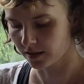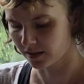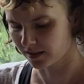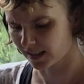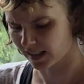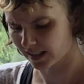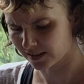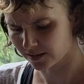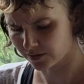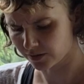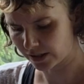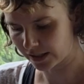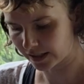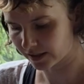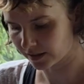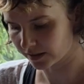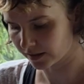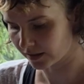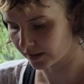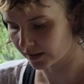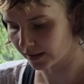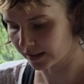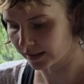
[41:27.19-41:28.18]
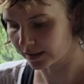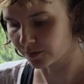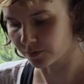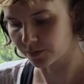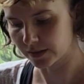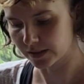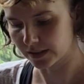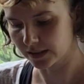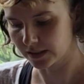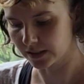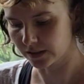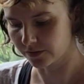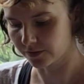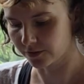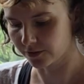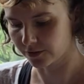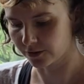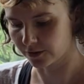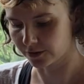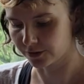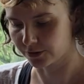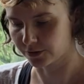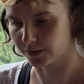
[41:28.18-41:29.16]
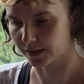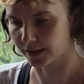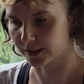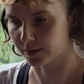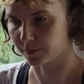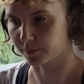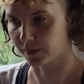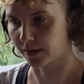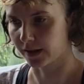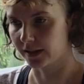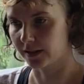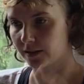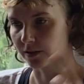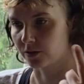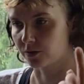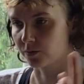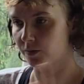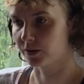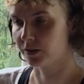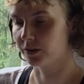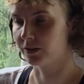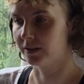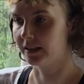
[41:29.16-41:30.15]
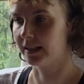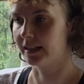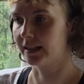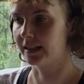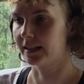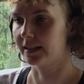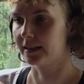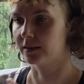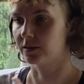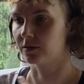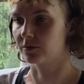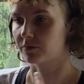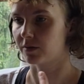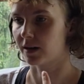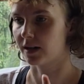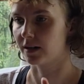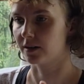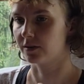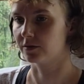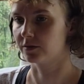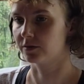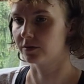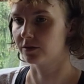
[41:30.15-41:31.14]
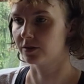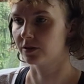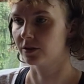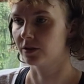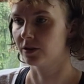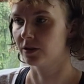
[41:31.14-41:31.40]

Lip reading: That's like, it's really difficult to explain because when you're knitting in the round,